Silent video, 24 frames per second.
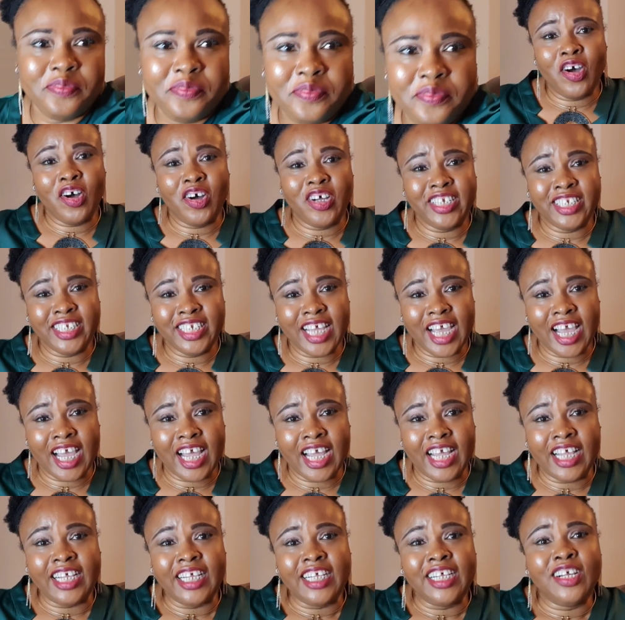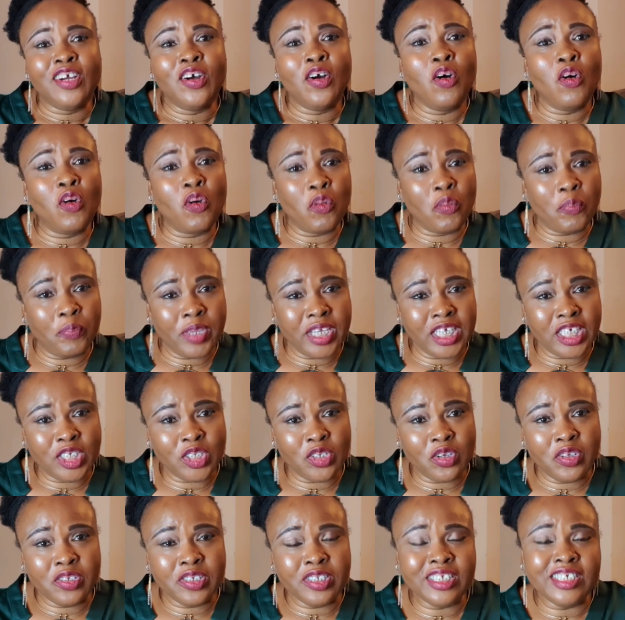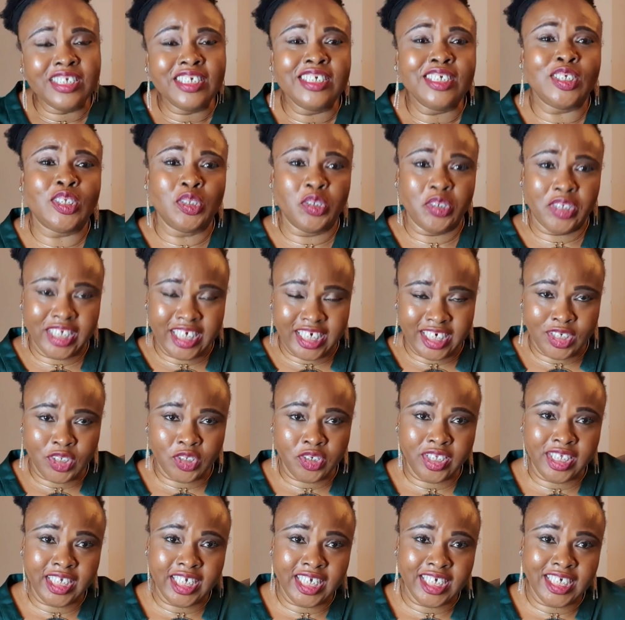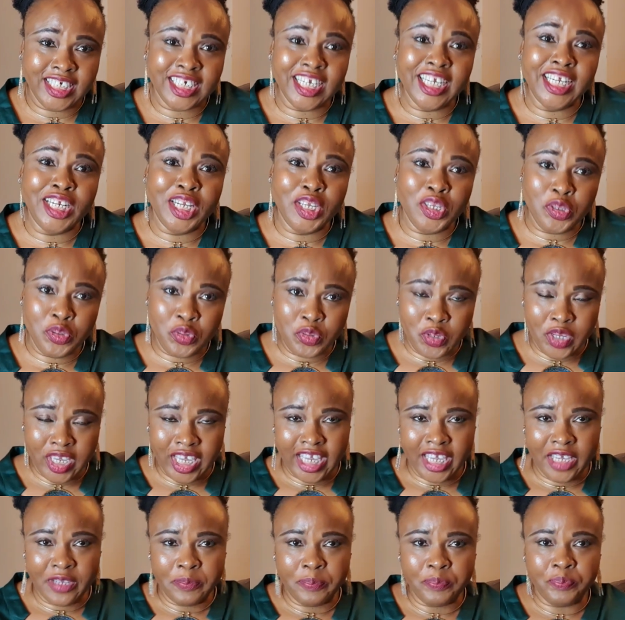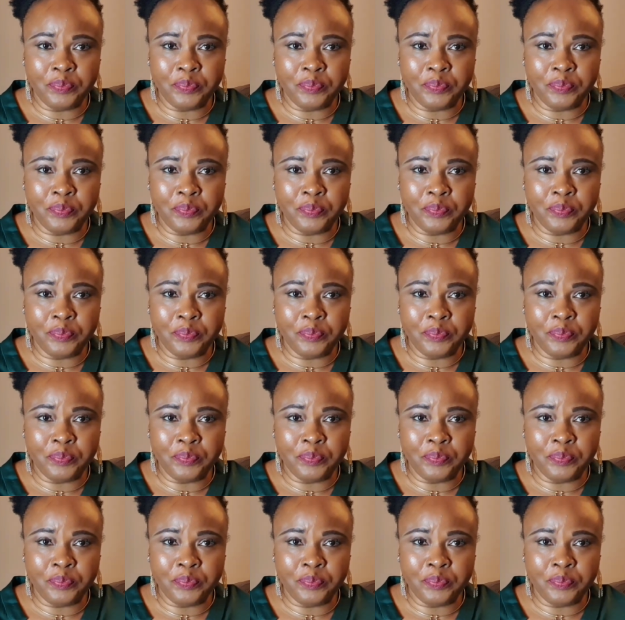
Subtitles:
under occupation shortage in the UK,